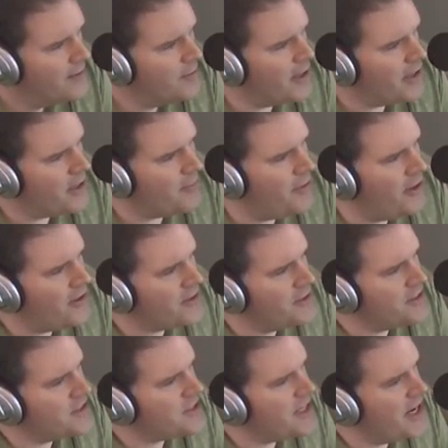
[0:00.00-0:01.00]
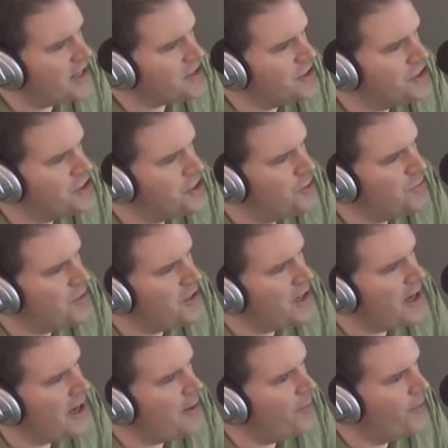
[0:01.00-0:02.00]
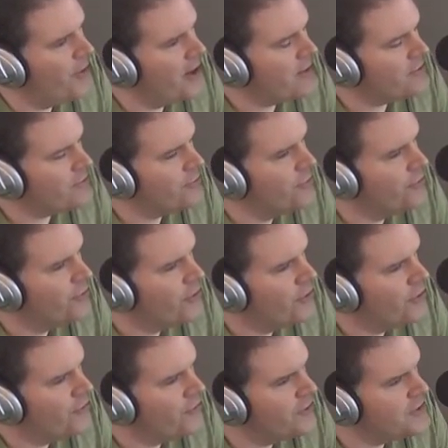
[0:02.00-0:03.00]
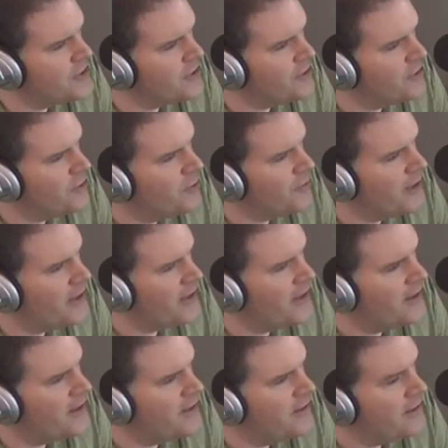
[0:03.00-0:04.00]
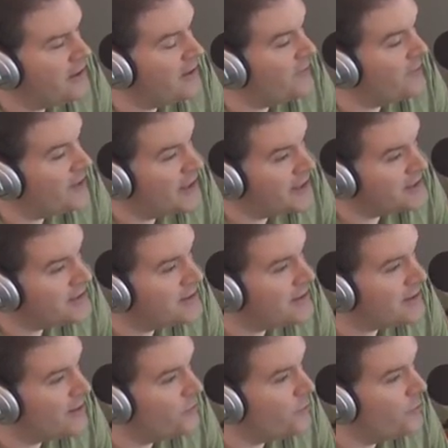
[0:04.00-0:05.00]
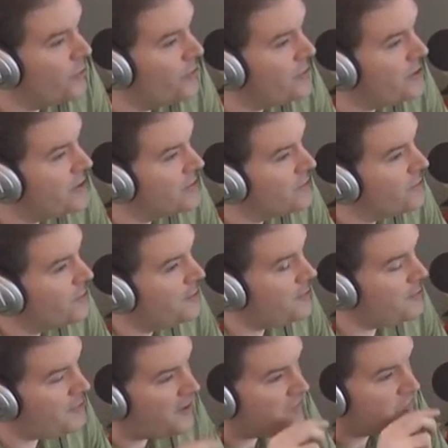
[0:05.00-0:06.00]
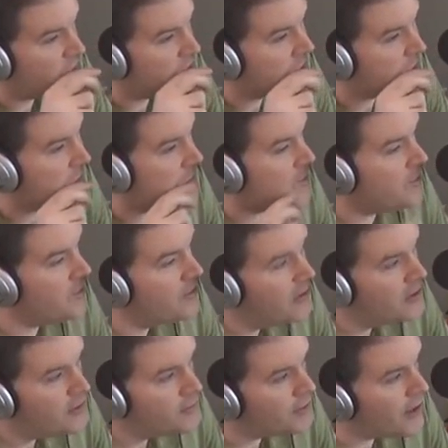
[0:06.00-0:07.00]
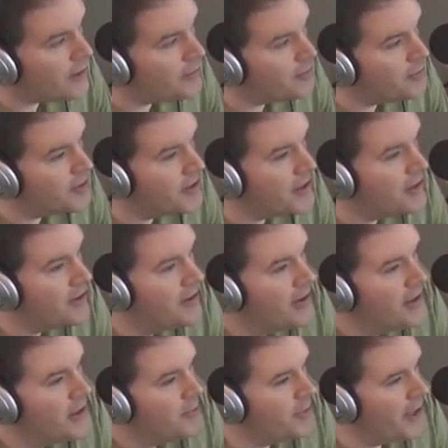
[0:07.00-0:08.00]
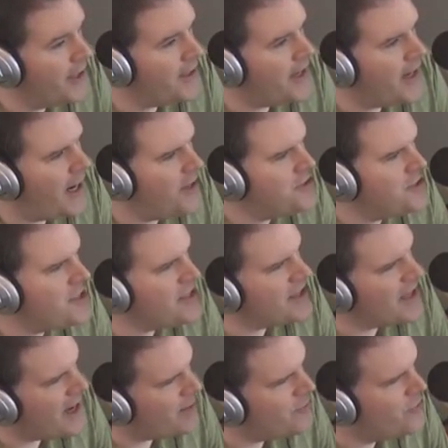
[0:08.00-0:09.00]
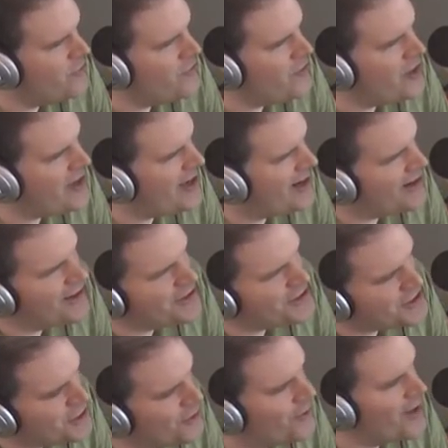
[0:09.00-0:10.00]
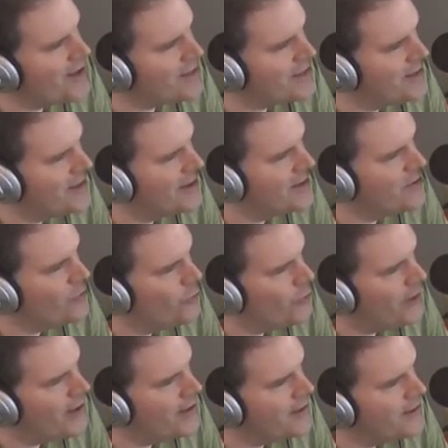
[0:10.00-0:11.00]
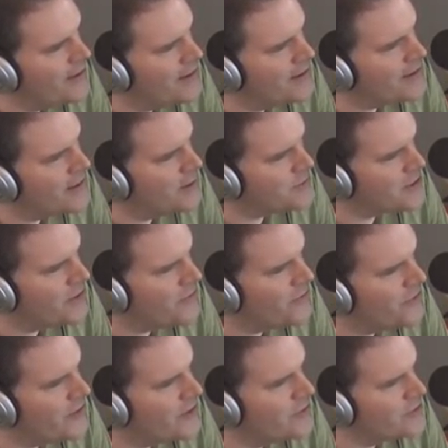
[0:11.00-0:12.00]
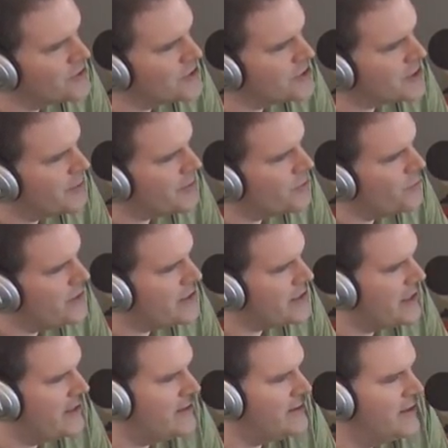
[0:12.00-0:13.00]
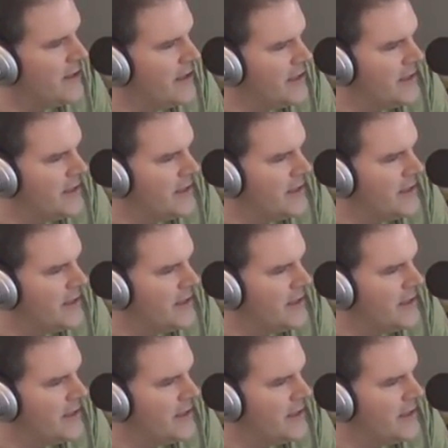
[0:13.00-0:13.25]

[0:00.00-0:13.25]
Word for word: But American Assassin should be a breakthrough role for Dylan O'Brien, and if it isn't, then we won't hear from him ever again probably. But I'll see that movie and I'll let you know what I think when it comes out in theaters this coming weekend.